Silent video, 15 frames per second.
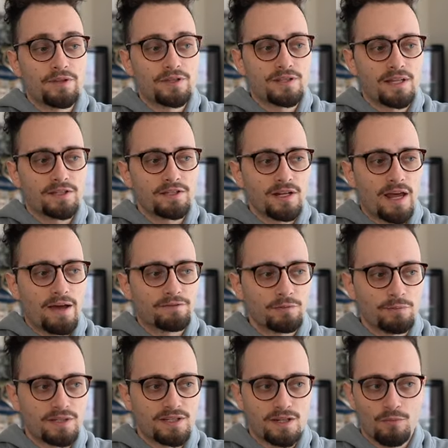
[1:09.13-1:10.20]
This knight's going to have to
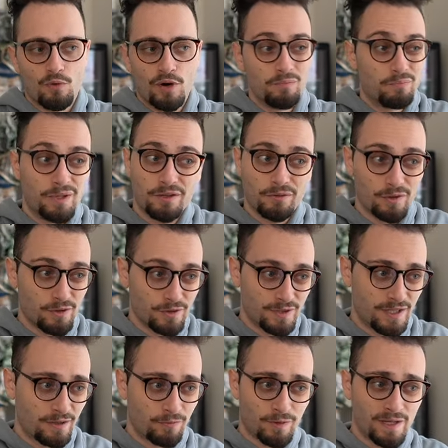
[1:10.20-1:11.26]
be somewhere on b3 or
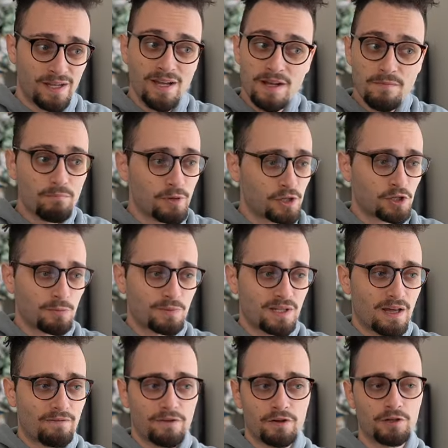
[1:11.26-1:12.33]
d3. Bishop's
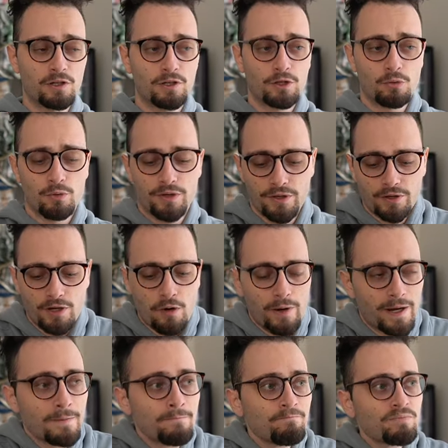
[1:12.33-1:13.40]
not very clear where they're
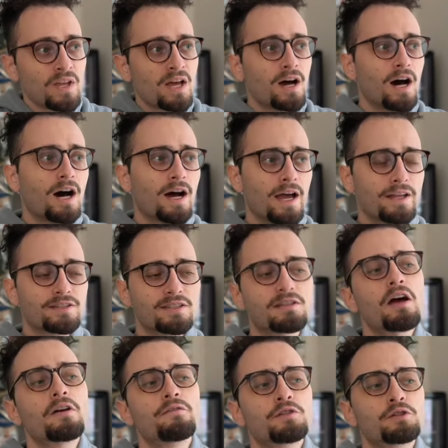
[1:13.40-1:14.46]
going. Uh, and
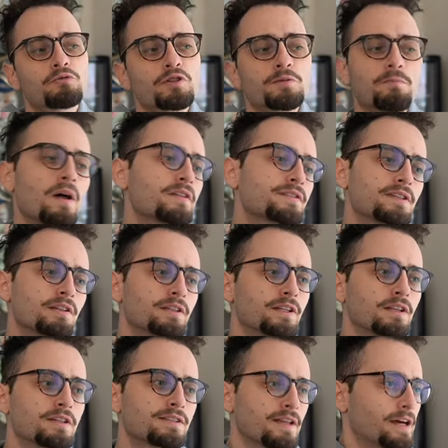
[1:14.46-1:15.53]
Stockfish responds to
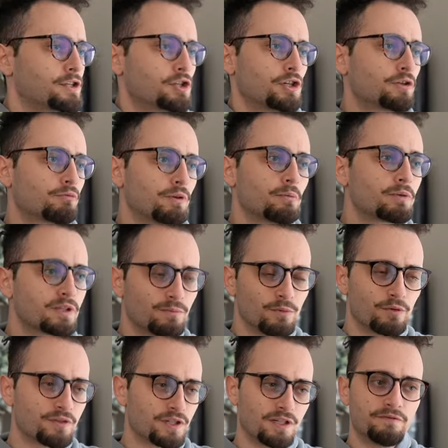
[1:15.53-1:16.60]
Leela's knight g3 with the
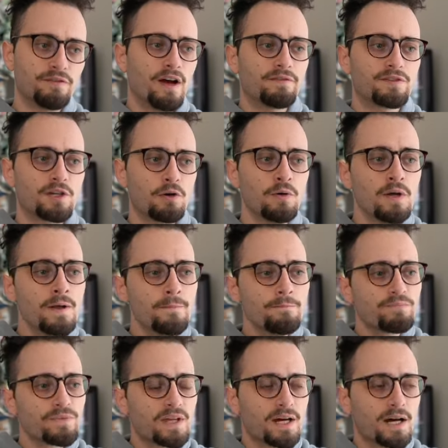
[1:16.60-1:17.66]
move c5. So
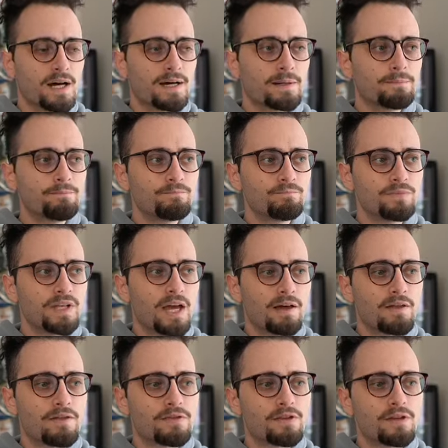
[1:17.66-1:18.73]
um, yeah,
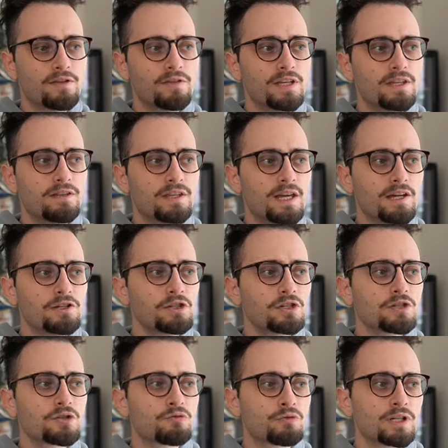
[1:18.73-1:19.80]
the, the, the
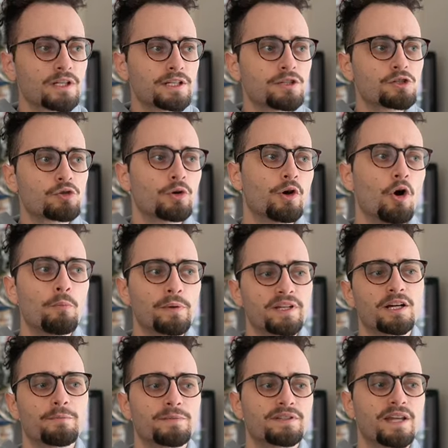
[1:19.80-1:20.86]
engines really enjoy
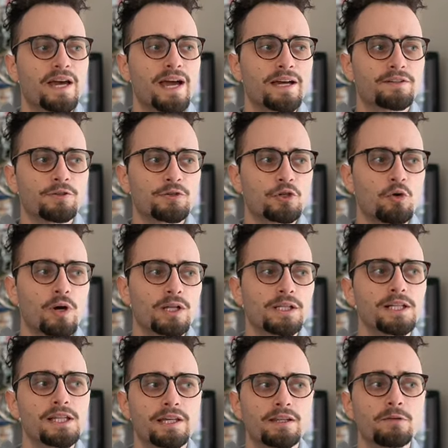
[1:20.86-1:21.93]
opening up the diagonals
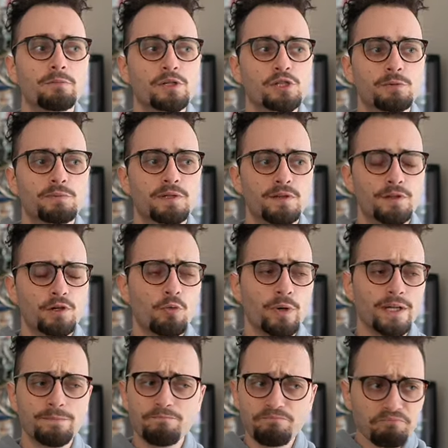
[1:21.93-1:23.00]
quickly, like the bishops and the
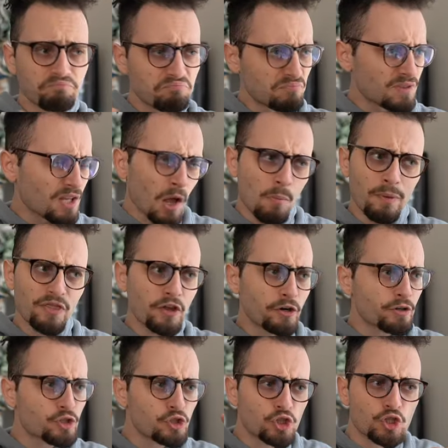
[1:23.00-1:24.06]
queen. But
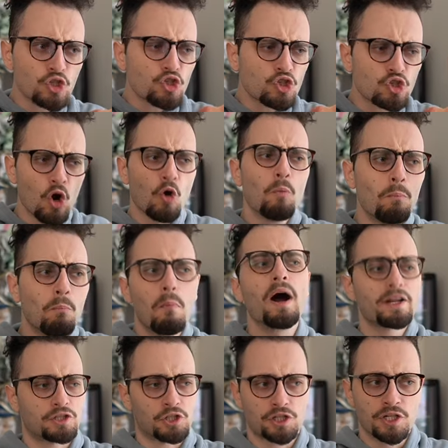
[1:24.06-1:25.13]
there is just so
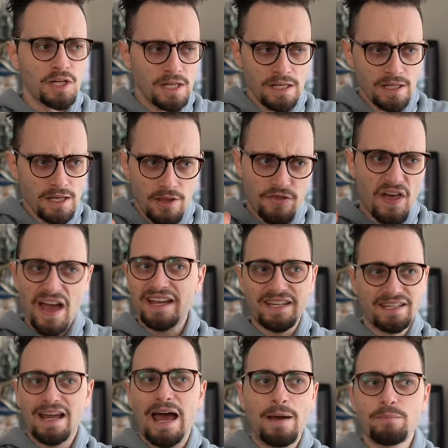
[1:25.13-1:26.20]
much that
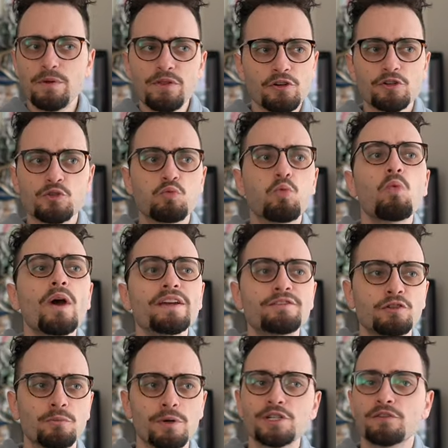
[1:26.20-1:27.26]
can happen. There's way
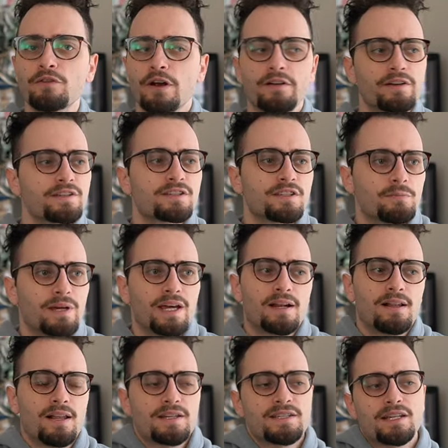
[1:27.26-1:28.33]
too much variance to be
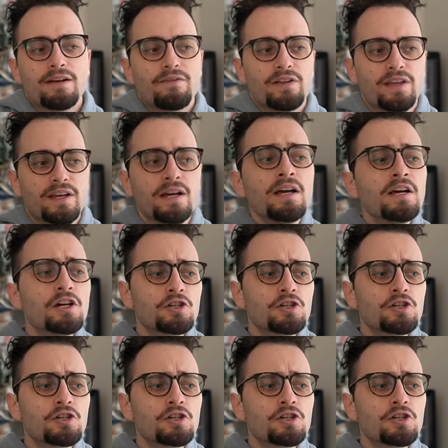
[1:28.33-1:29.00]
analyzing everything.